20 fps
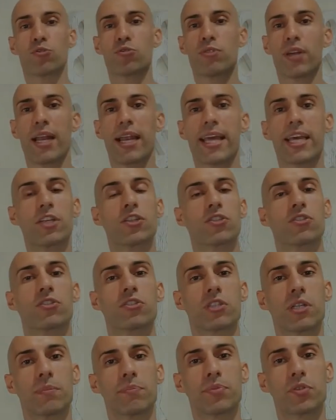to
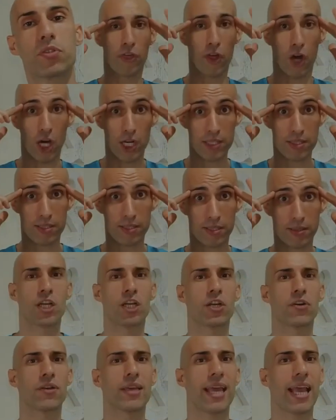relationships. Thoughts
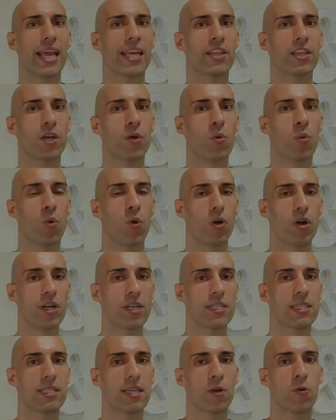create the
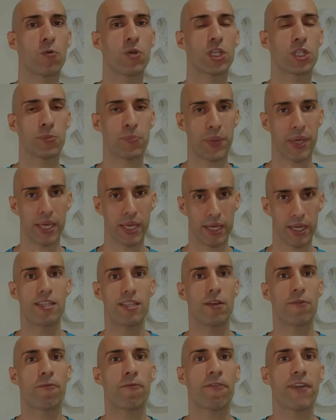words we speak,
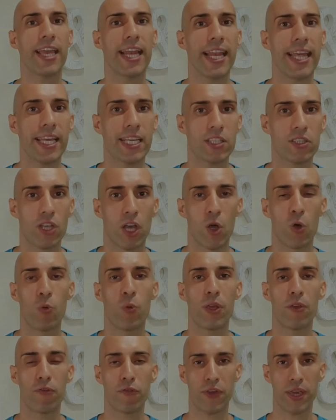the feelings
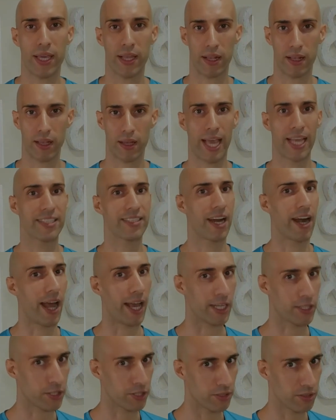we feel, and our
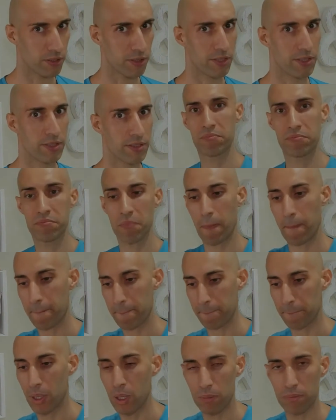actions.
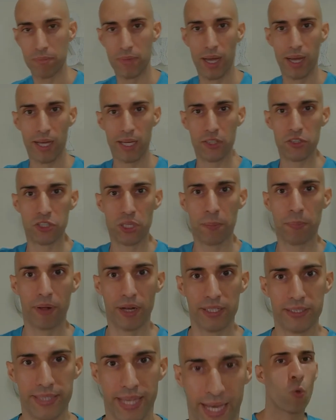Boom. Simple
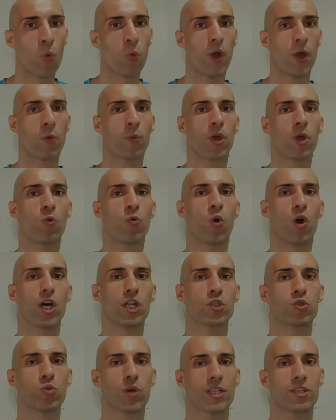as that. When we
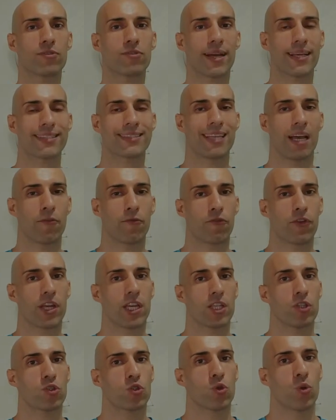want to attract something
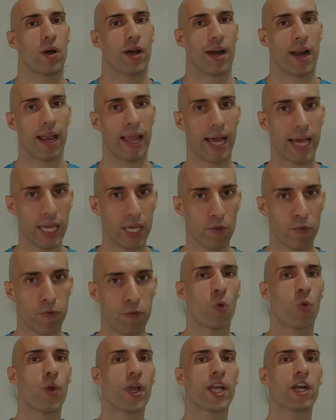into our life,
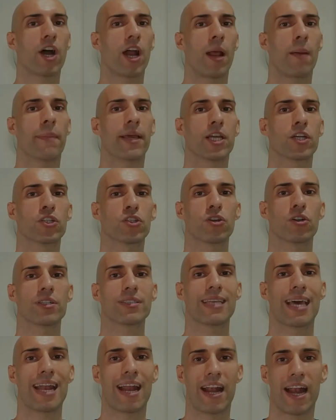we gotta make sure
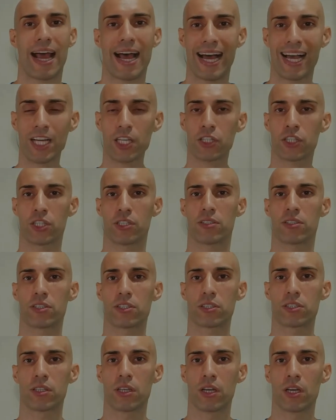that our
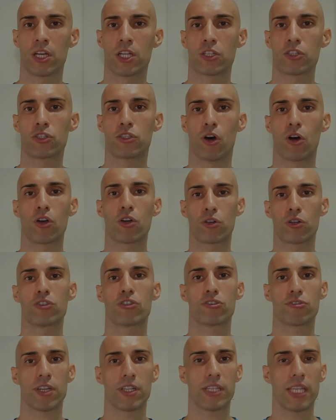actions don't
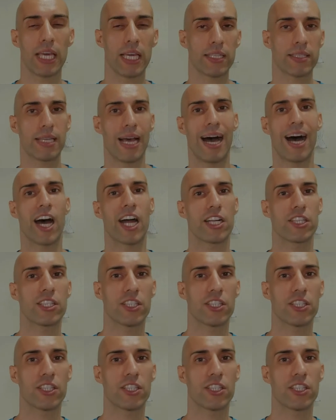contradict our